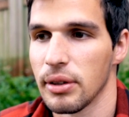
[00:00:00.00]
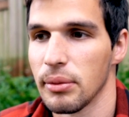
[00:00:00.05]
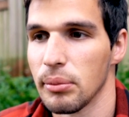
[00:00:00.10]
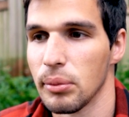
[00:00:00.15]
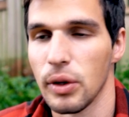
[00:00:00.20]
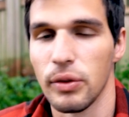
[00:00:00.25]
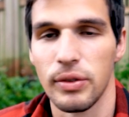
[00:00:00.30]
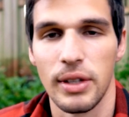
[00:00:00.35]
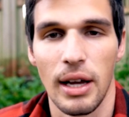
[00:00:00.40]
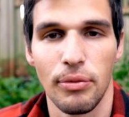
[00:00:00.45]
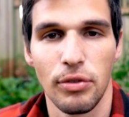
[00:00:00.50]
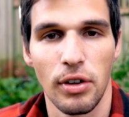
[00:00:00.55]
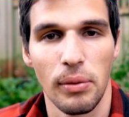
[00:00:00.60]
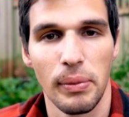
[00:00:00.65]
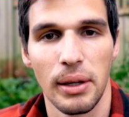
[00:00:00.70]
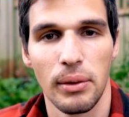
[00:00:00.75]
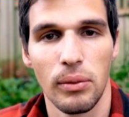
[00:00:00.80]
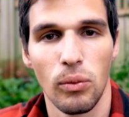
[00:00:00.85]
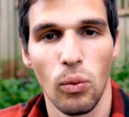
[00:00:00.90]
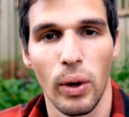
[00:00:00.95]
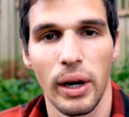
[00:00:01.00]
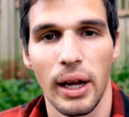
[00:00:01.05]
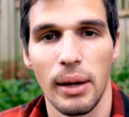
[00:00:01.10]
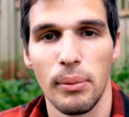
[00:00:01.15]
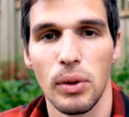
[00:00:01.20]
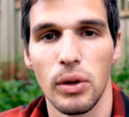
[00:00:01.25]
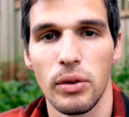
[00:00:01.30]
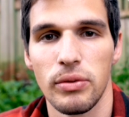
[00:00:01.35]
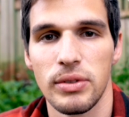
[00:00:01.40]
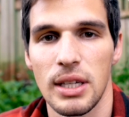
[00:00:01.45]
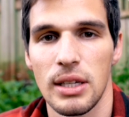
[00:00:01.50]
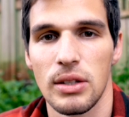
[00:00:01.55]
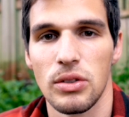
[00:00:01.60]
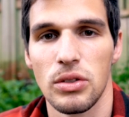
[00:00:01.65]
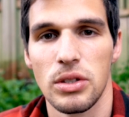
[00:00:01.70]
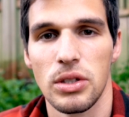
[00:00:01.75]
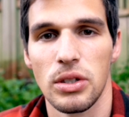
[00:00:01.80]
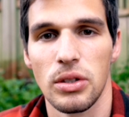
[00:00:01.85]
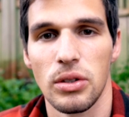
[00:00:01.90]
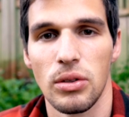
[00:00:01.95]
moved up from it when I moved
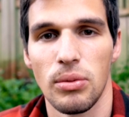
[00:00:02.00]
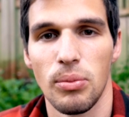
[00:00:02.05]
into